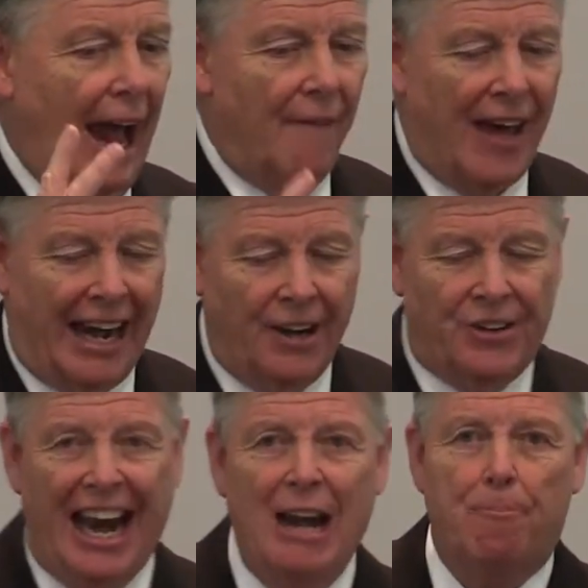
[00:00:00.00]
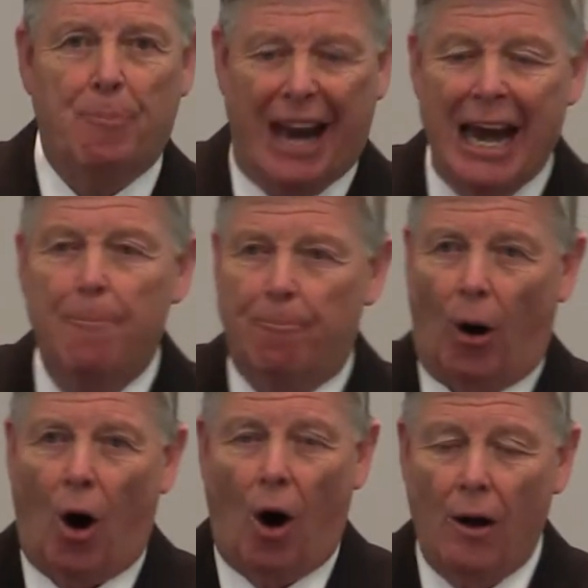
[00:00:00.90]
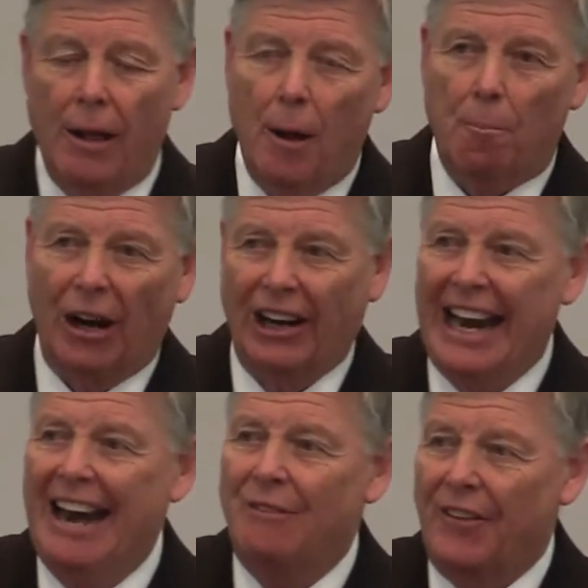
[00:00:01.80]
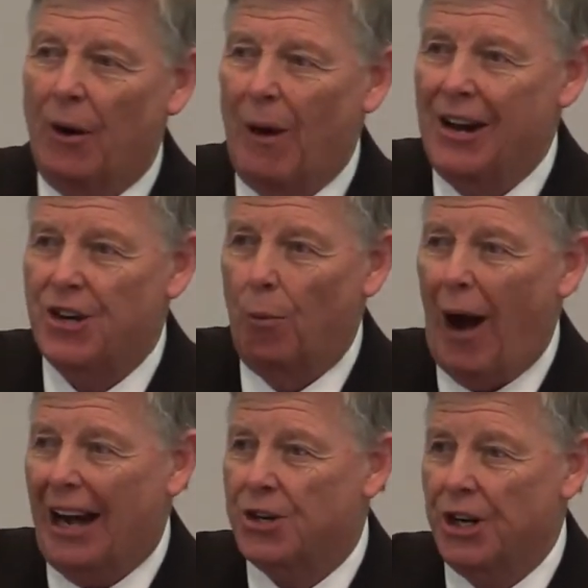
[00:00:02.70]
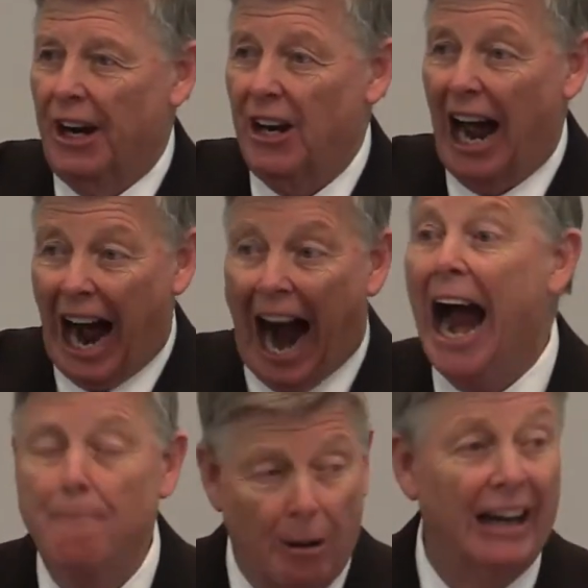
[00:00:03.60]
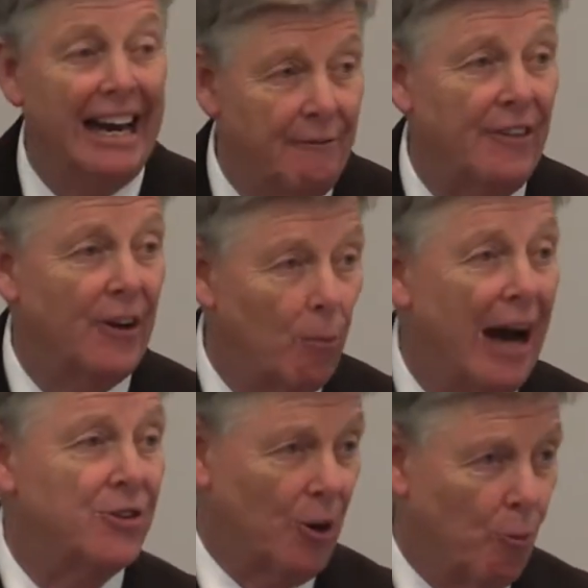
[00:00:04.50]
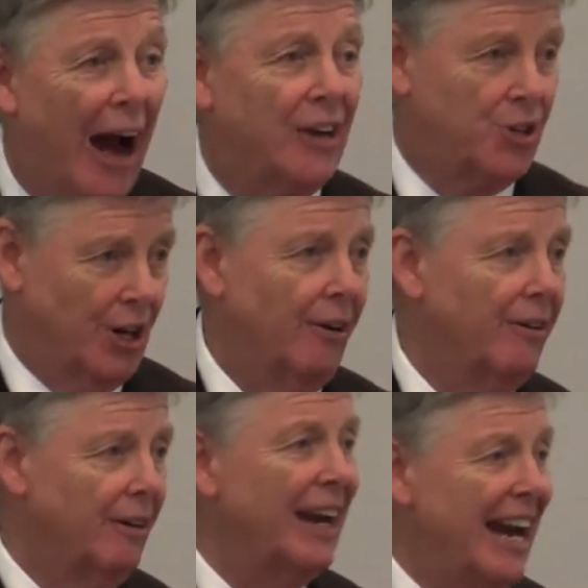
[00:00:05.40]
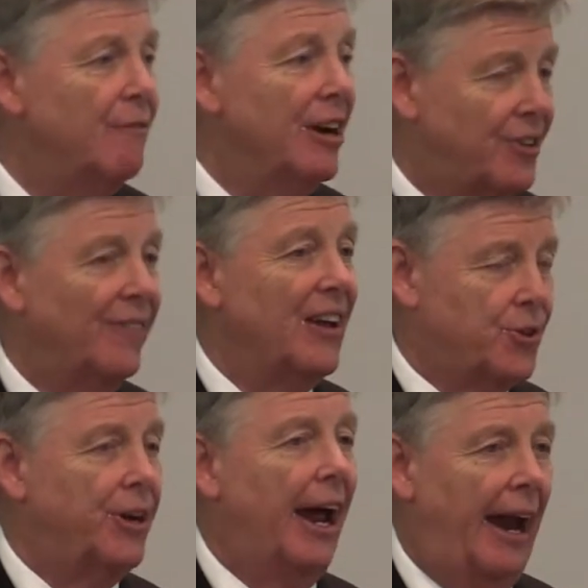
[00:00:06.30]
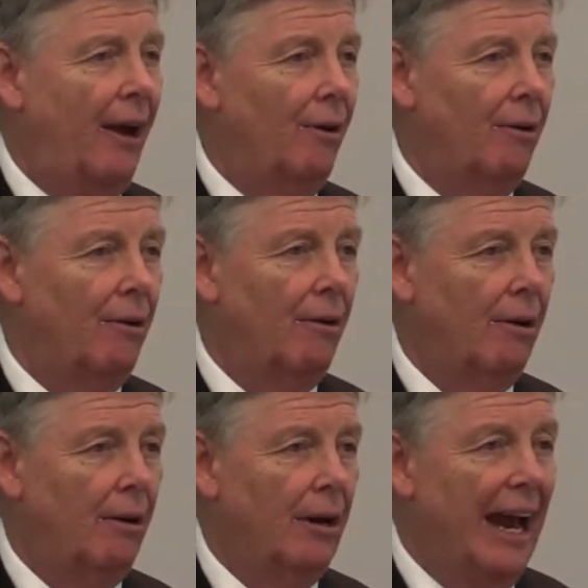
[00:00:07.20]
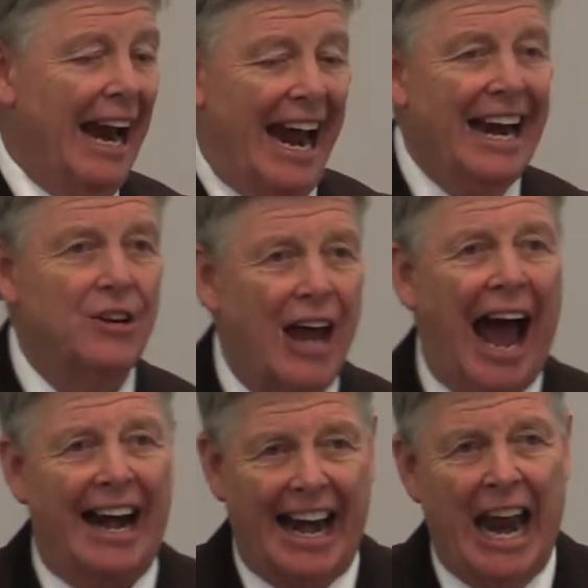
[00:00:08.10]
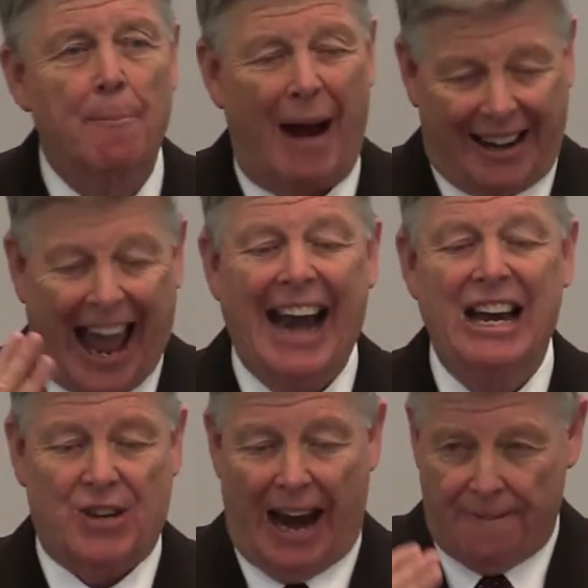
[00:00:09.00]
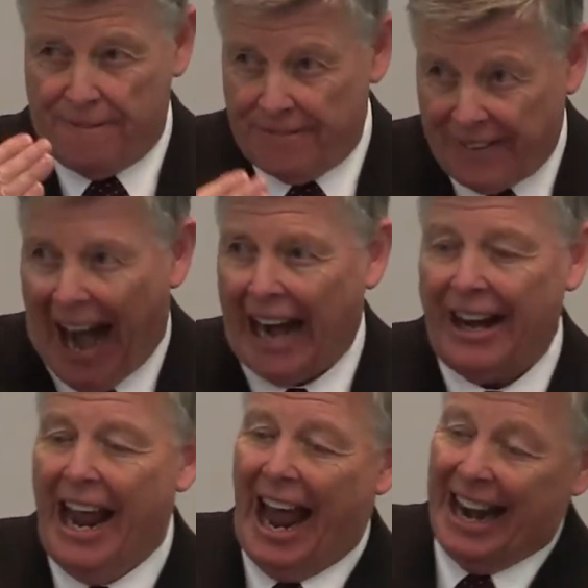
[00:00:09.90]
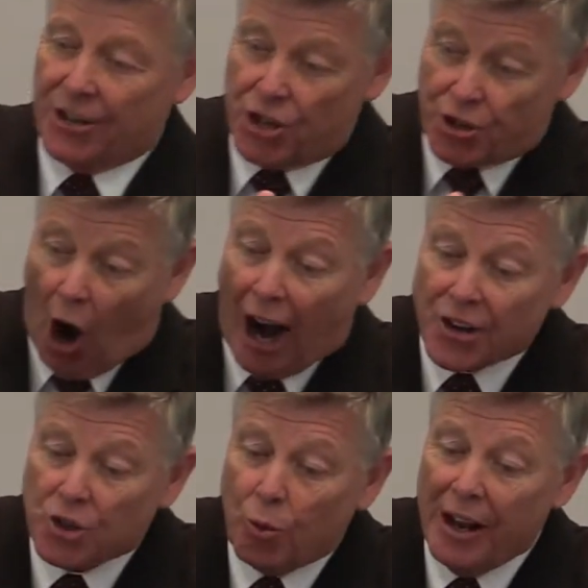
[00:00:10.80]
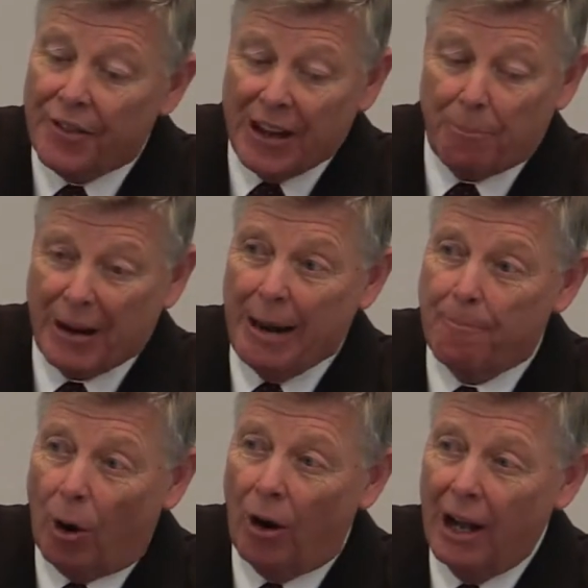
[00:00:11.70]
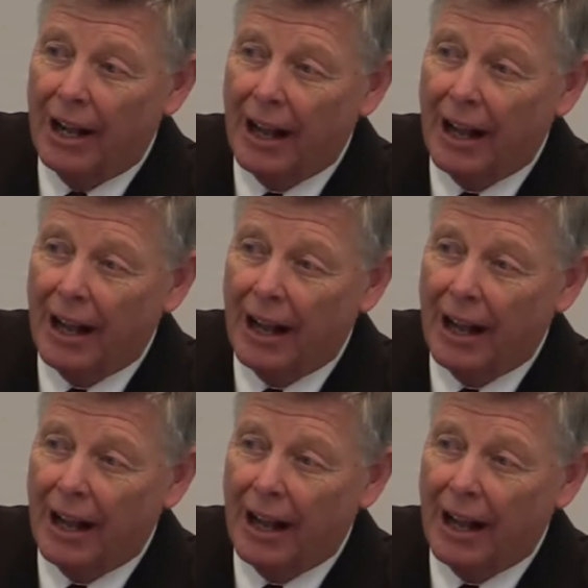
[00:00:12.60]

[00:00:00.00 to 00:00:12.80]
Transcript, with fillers: That indeed people believed in the resurrection I believe in the resurrection even to this day. It has had an impact. That is a fact. And it starts with the people.